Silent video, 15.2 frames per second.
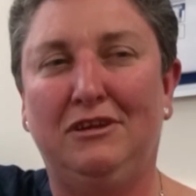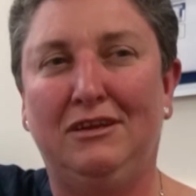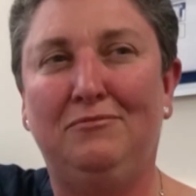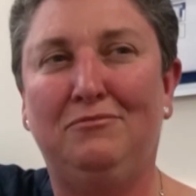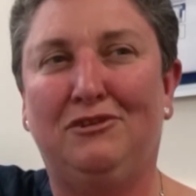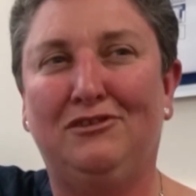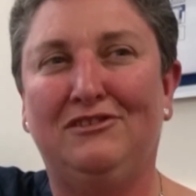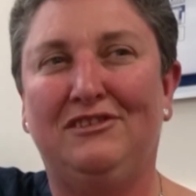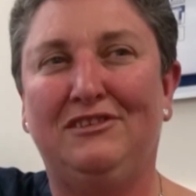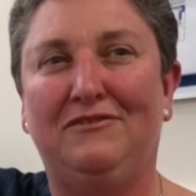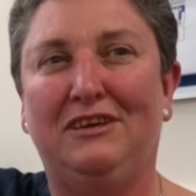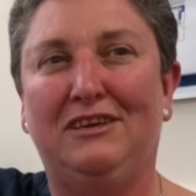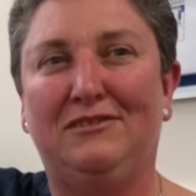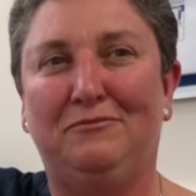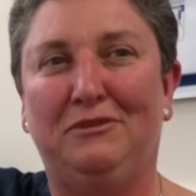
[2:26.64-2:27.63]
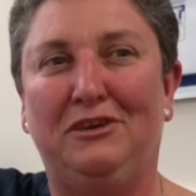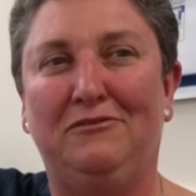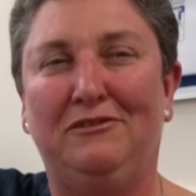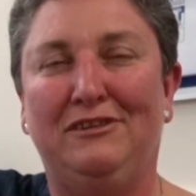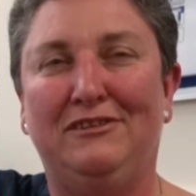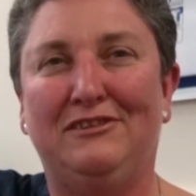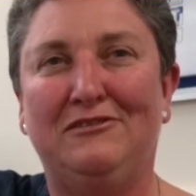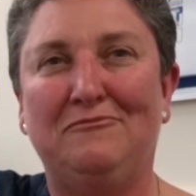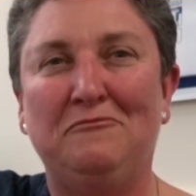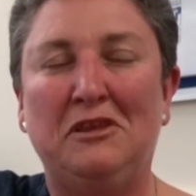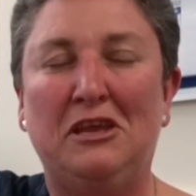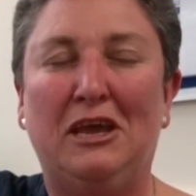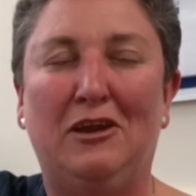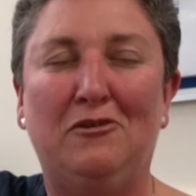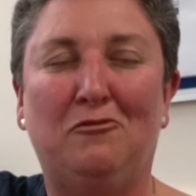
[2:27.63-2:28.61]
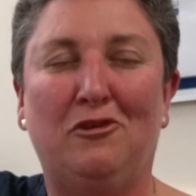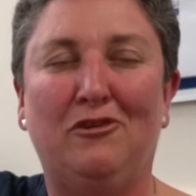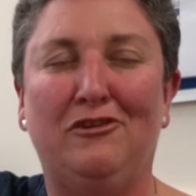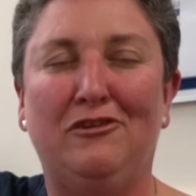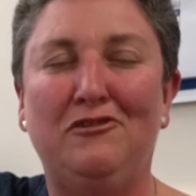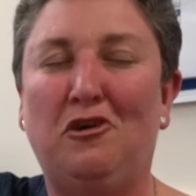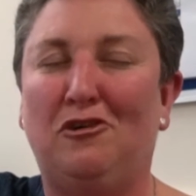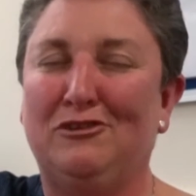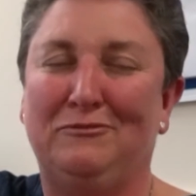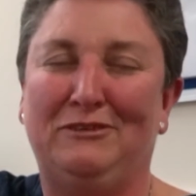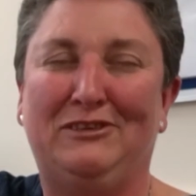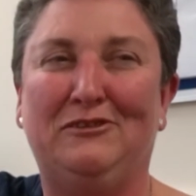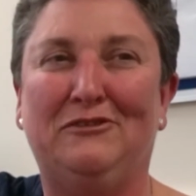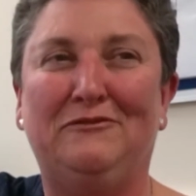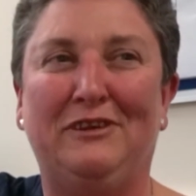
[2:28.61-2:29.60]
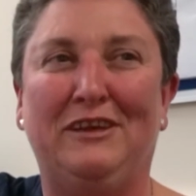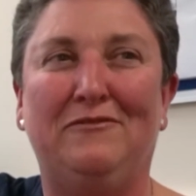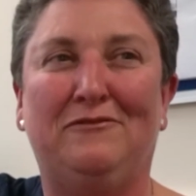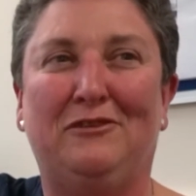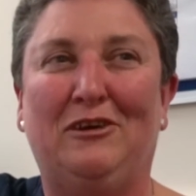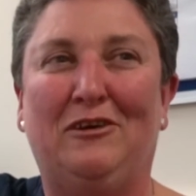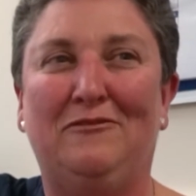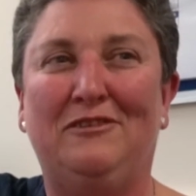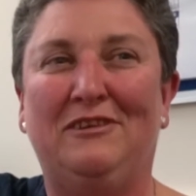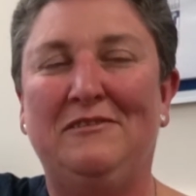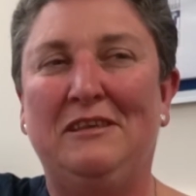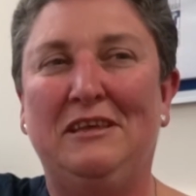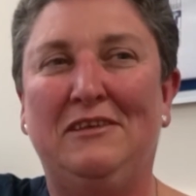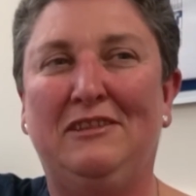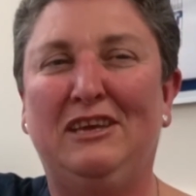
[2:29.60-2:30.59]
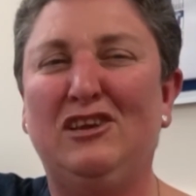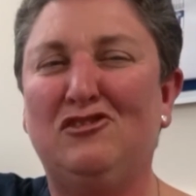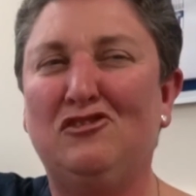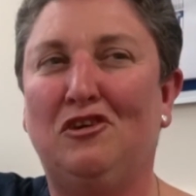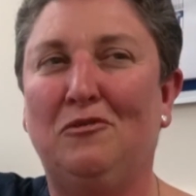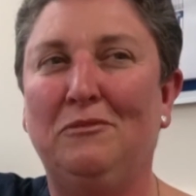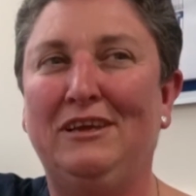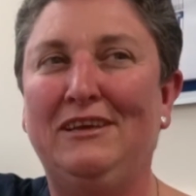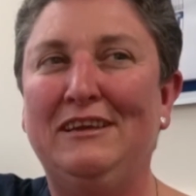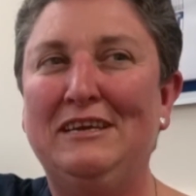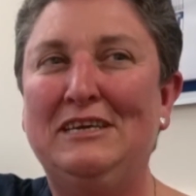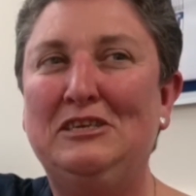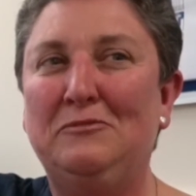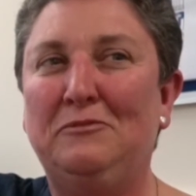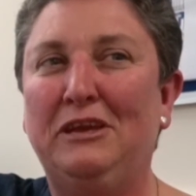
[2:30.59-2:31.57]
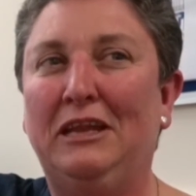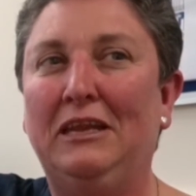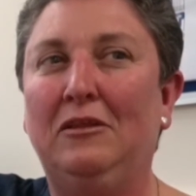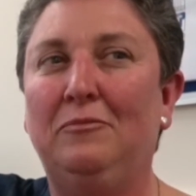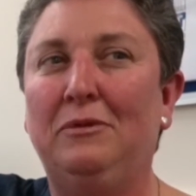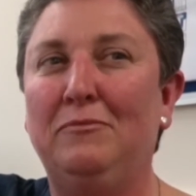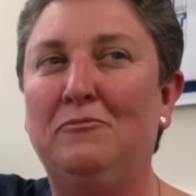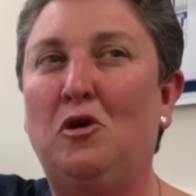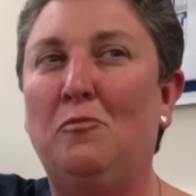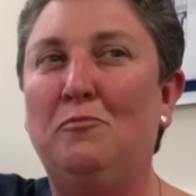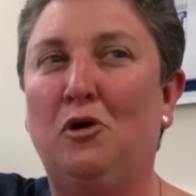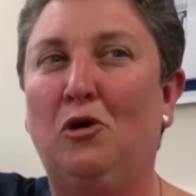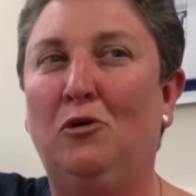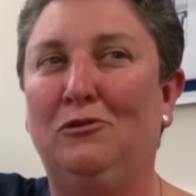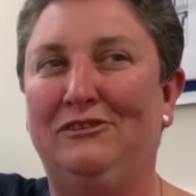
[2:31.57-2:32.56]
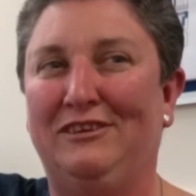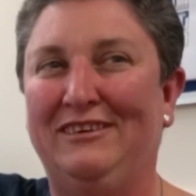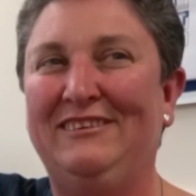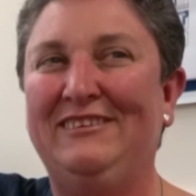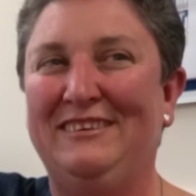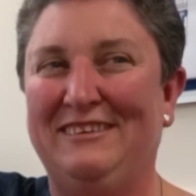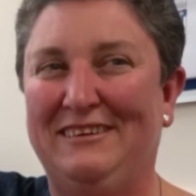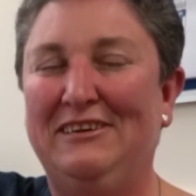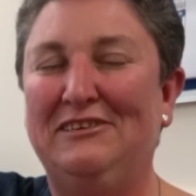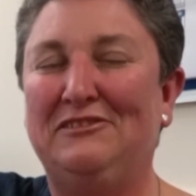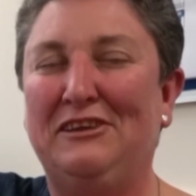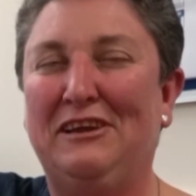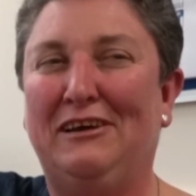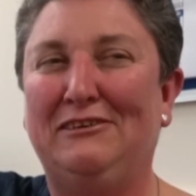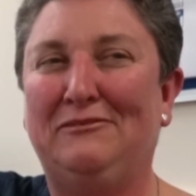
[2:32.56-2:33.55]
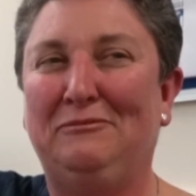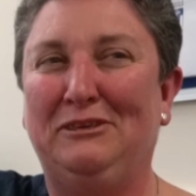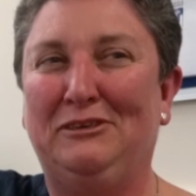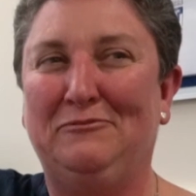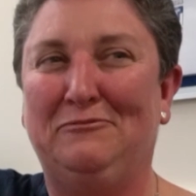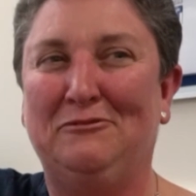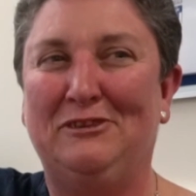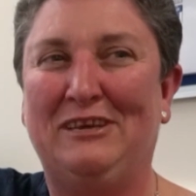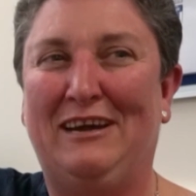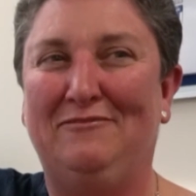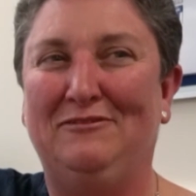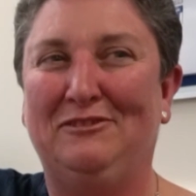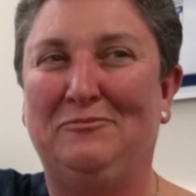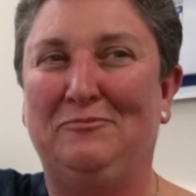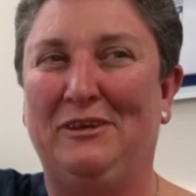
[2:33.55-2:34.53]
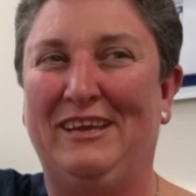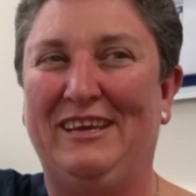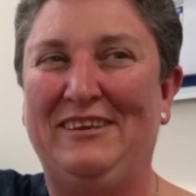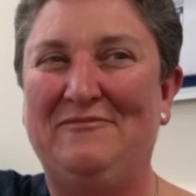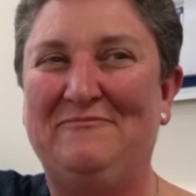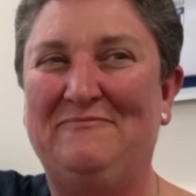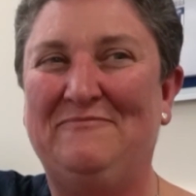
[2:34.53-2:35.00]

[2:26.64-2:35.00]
positive experience, and one not to be so fearful of. I think it taught me to be a little bit more bolder, as the Archbishop would have us be.